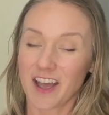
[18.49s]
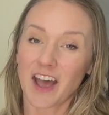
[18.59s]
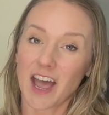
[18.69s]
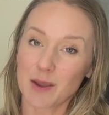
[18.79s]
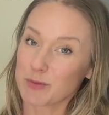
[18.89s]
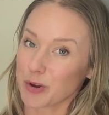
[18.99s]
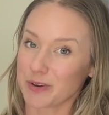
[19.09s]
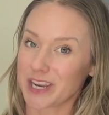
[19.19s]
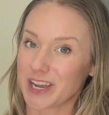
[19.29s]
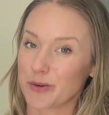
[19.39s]
I'm
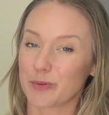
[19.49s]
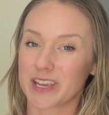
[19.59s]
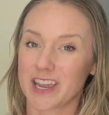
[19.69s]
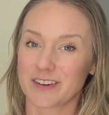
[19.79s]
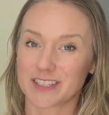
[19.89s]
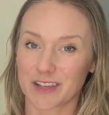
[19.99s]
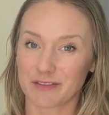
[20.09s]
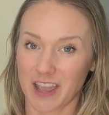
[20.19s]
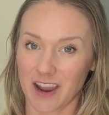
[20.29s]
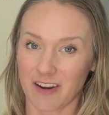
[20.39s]
Karina, Wig Hair
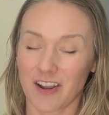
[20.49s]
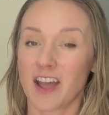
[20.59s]
Self-Care.